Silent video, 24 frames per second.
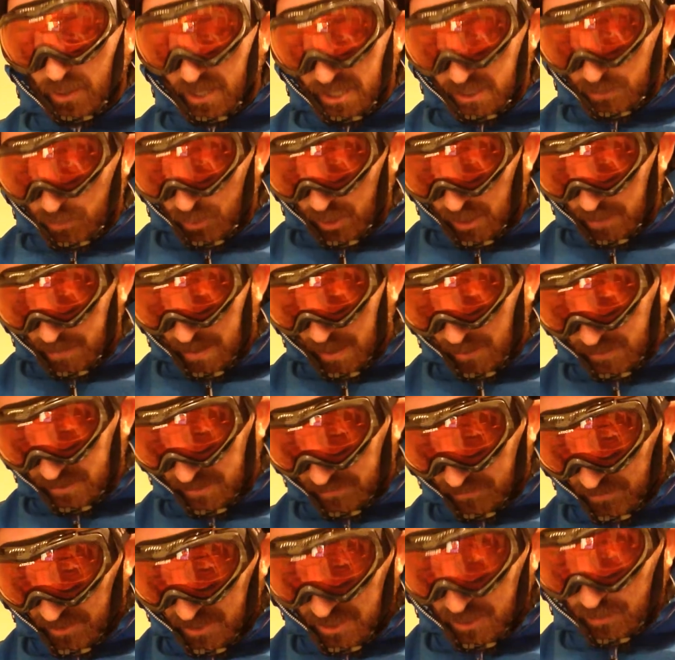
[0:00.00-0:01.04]
need to worry about it
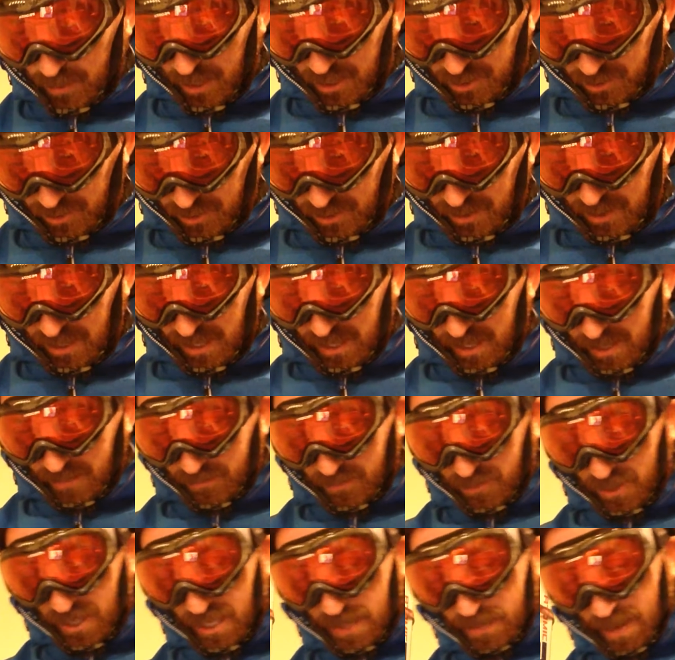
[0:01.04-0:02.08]
for this question, if
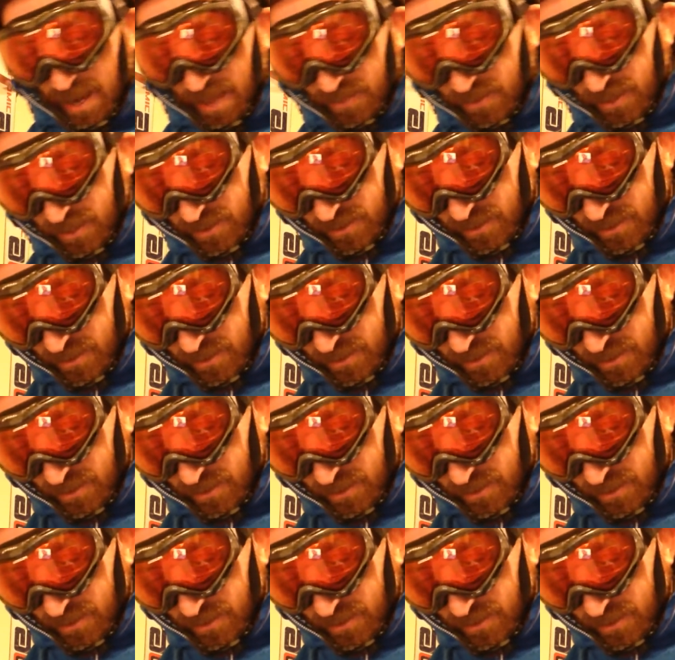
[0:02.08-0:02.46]
you think about